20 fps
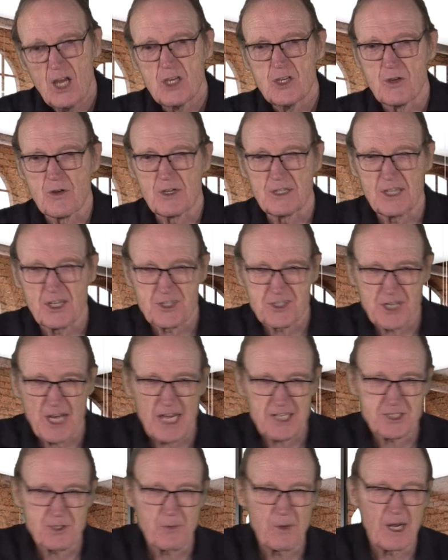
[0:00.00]
You can
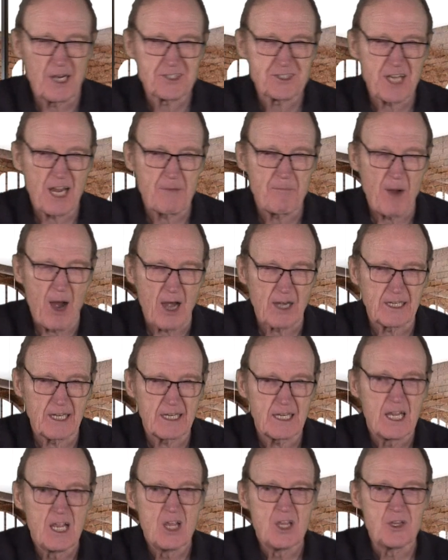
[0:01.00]
discuss the real estate
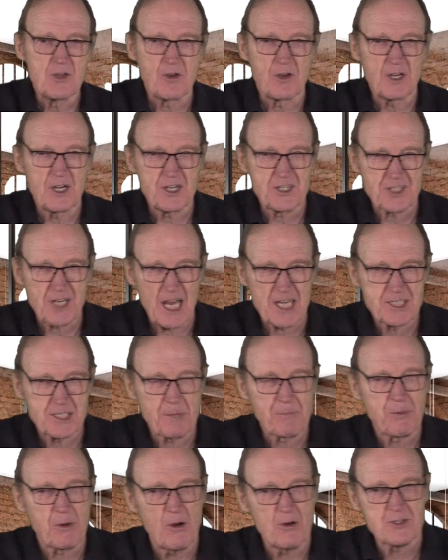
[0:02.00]
market. You can discuss
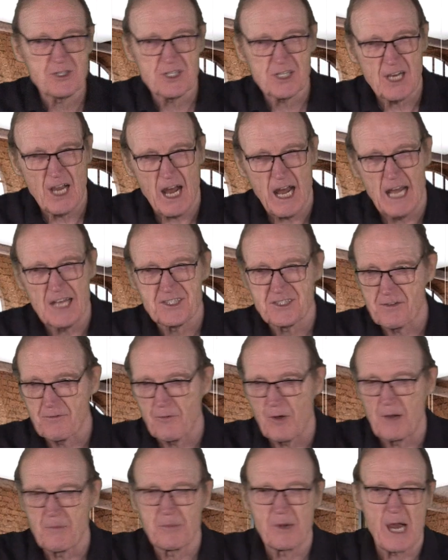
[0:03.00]
the pros and cons of
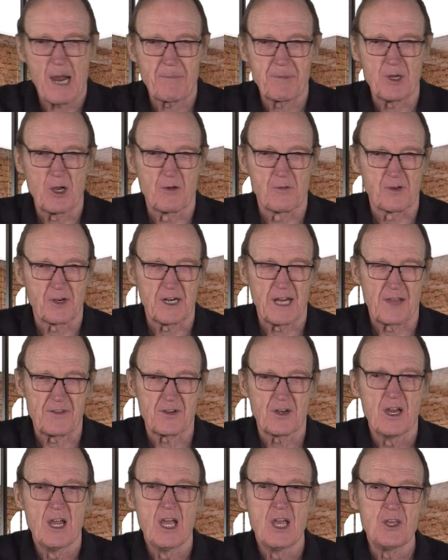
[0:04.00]
one property over
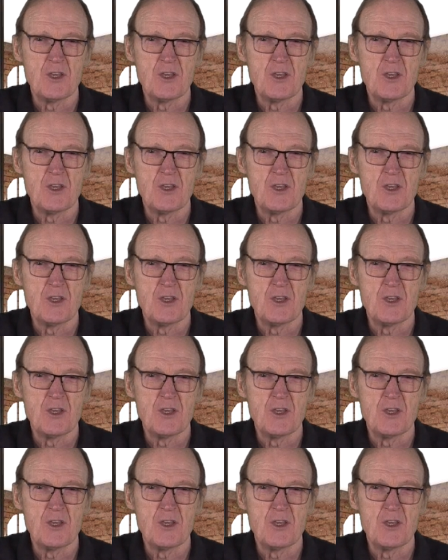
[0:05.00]
another.